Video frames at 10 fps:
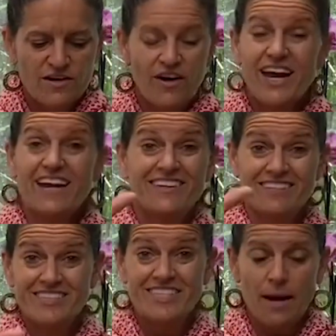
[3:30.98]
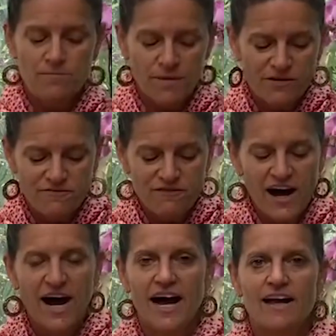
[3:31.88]
Okay, and then step number
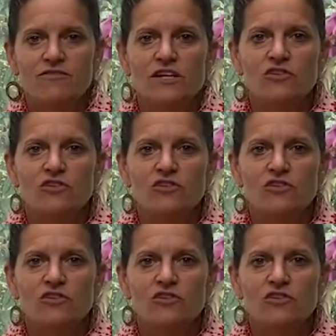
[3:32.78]
five